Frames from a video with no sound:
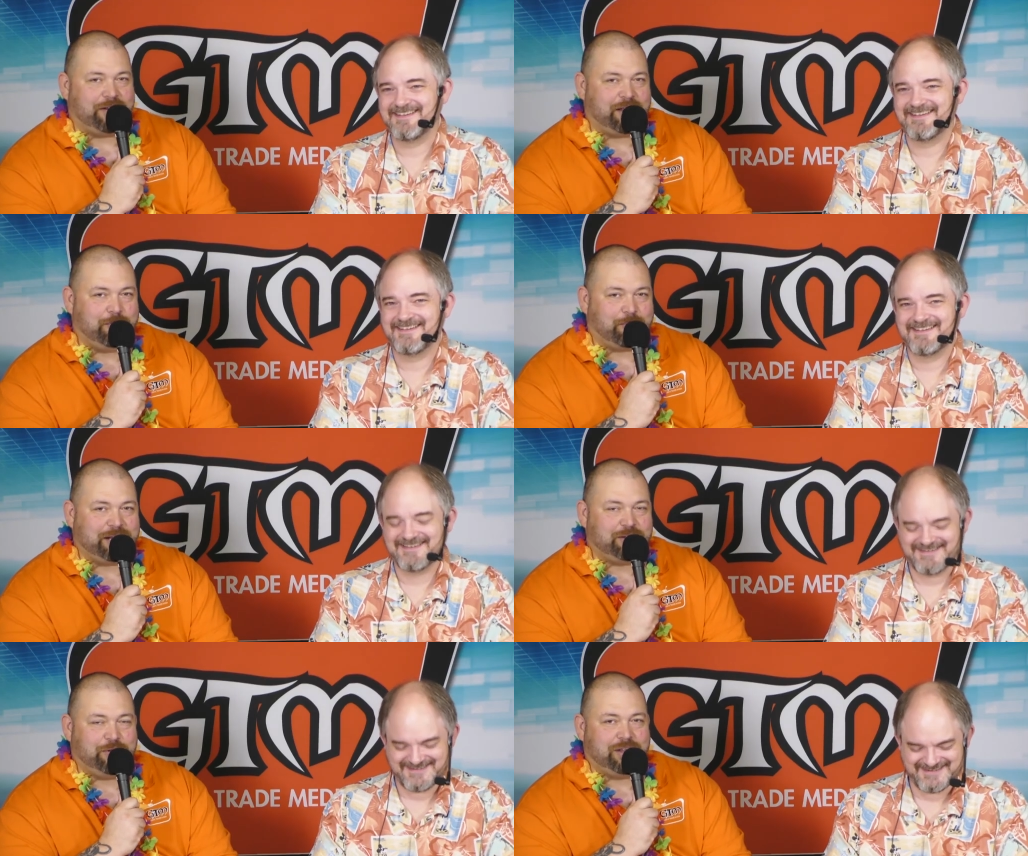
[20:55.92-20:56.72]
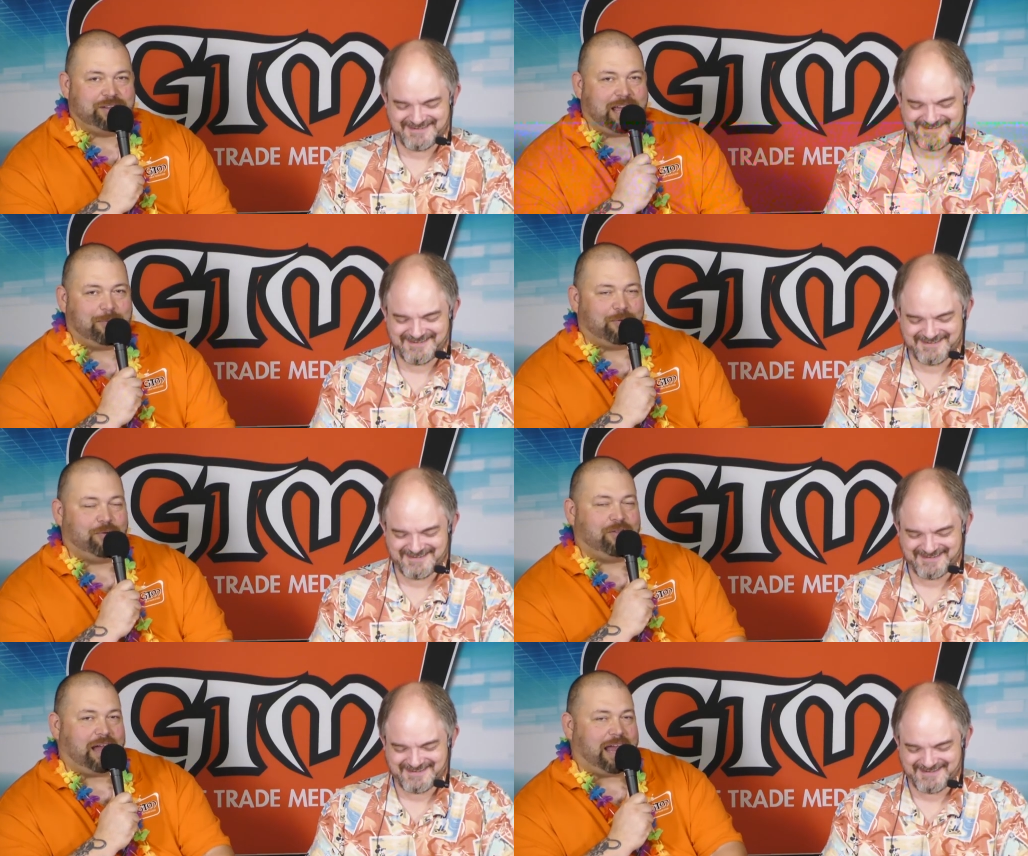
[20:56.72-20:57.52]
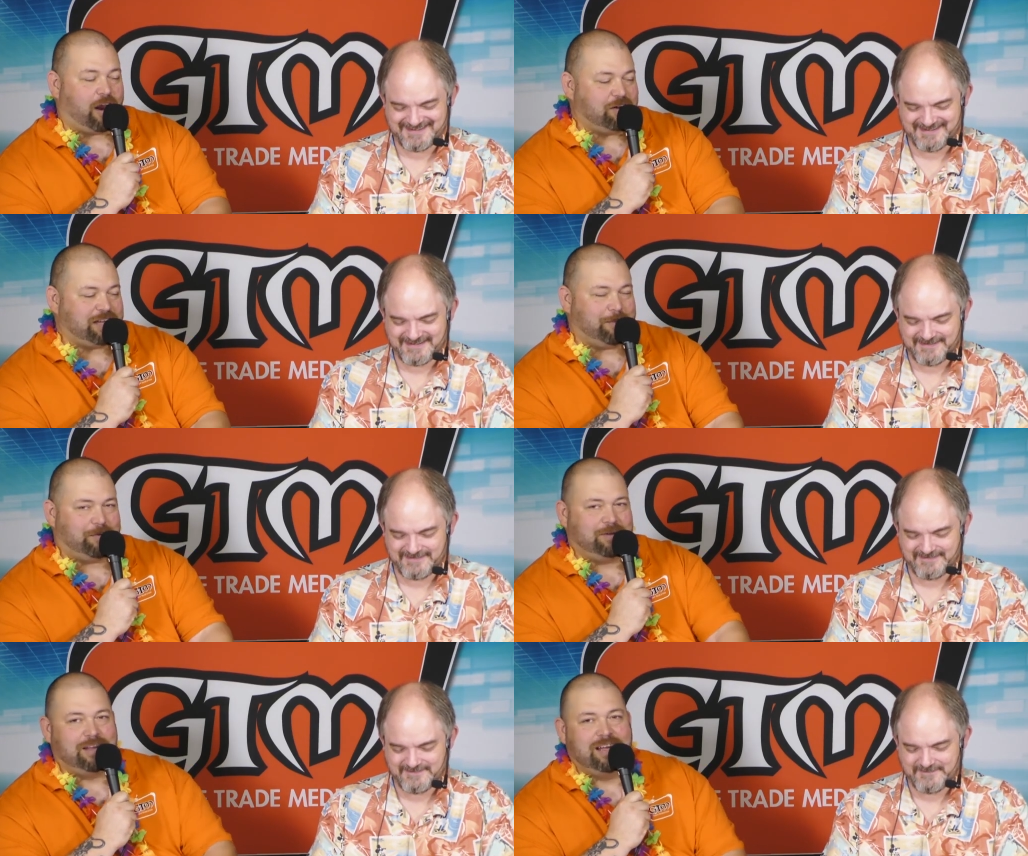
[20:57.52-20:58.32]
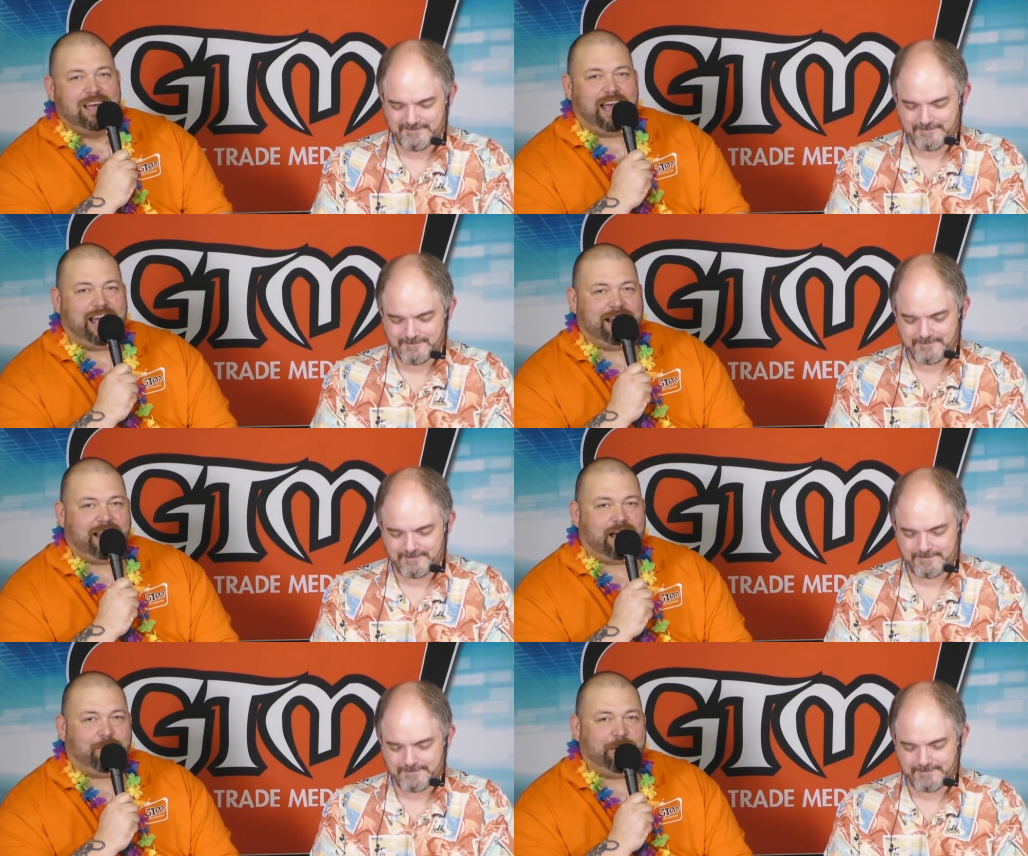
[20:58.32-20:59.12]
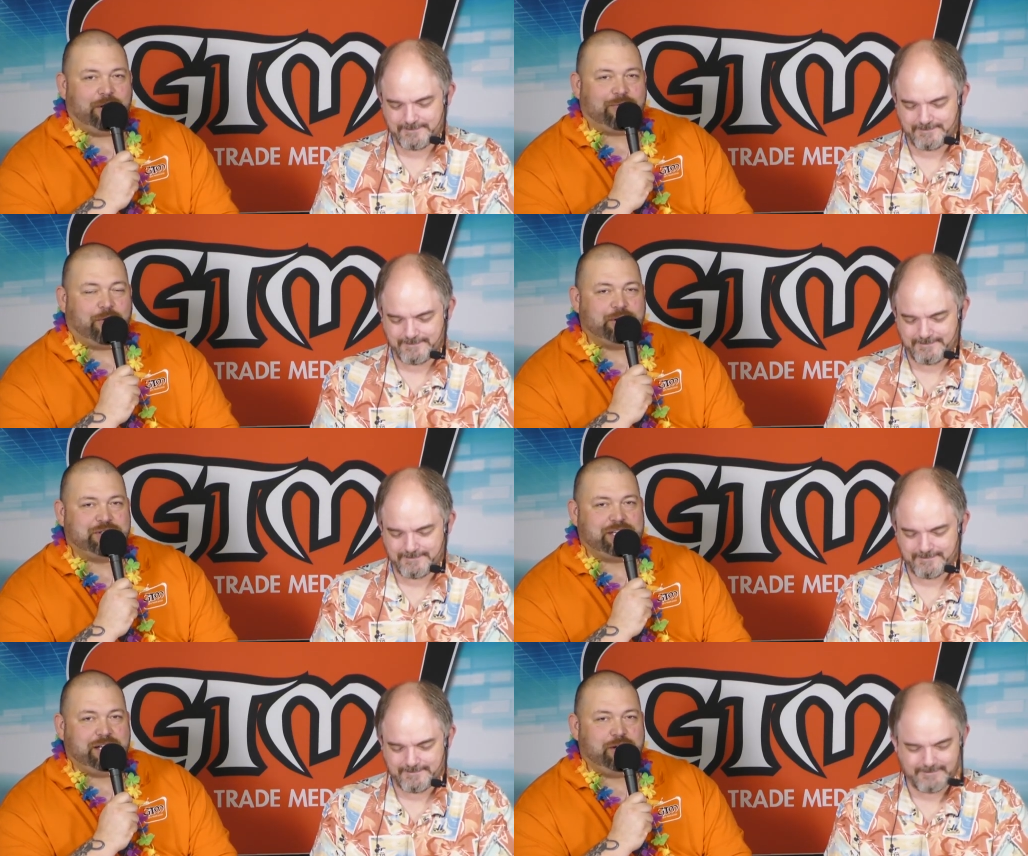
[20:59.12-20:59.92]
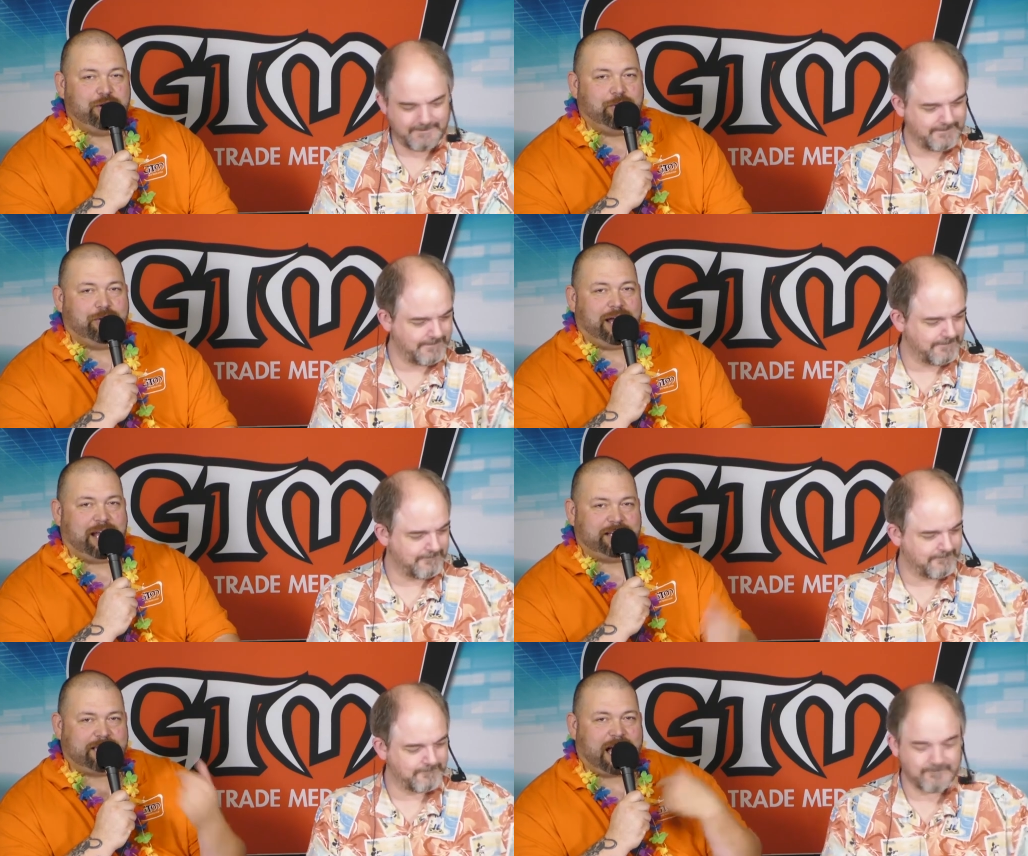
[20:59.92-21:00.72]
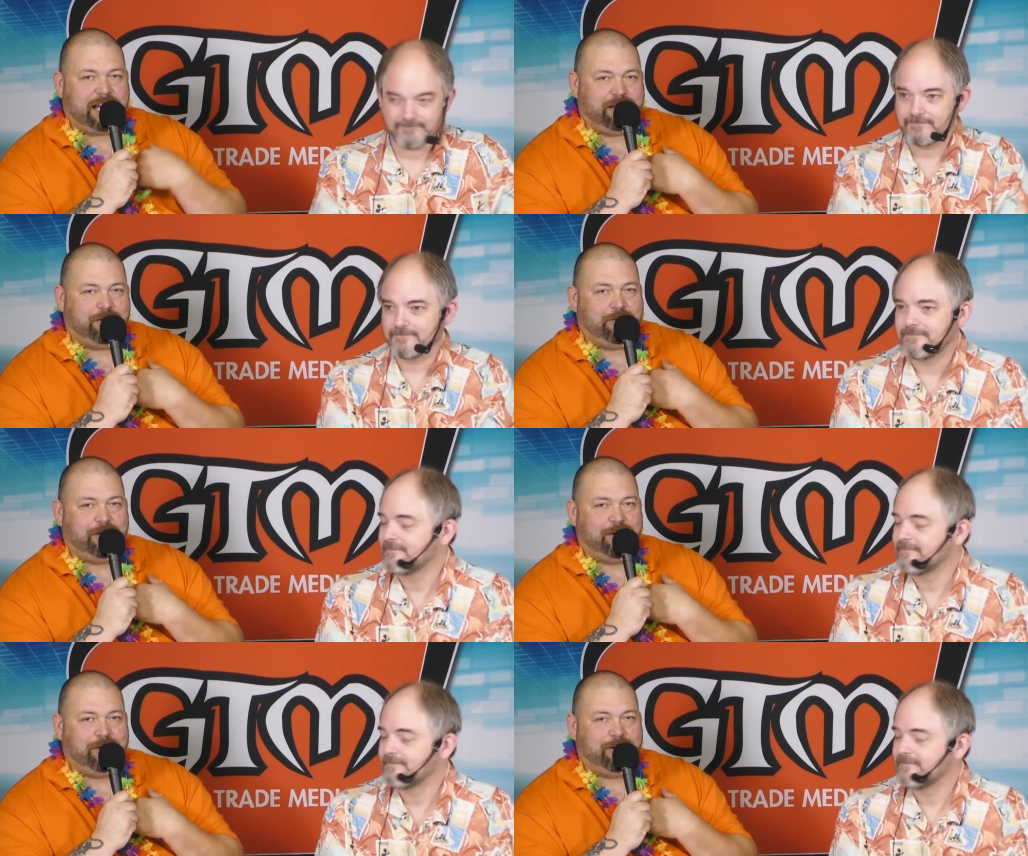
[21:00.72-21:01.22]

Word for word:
Speaker 1: you bring to the table at our table. And uh, we look forward to seeing you as I do.